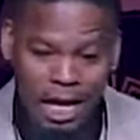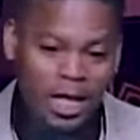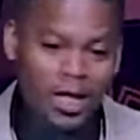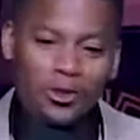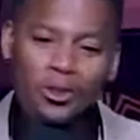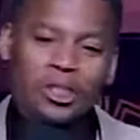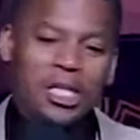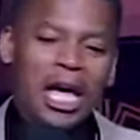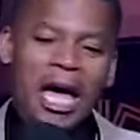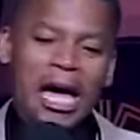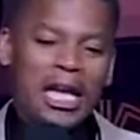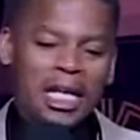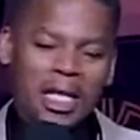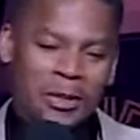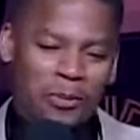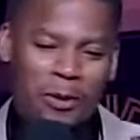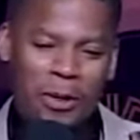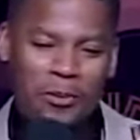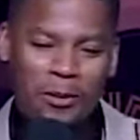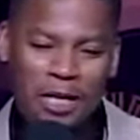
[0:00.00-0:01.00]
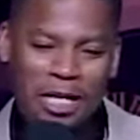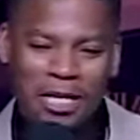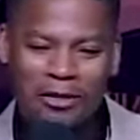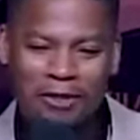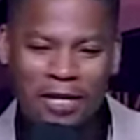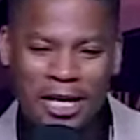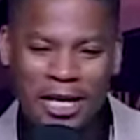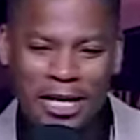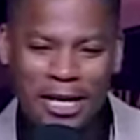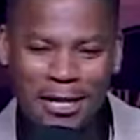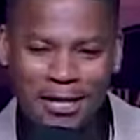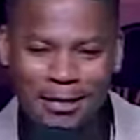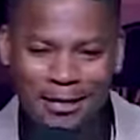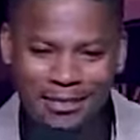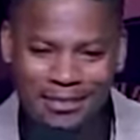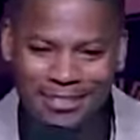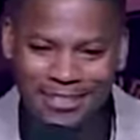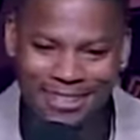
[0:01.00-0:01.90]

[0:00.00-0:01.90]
Ain't no Chinese people live here.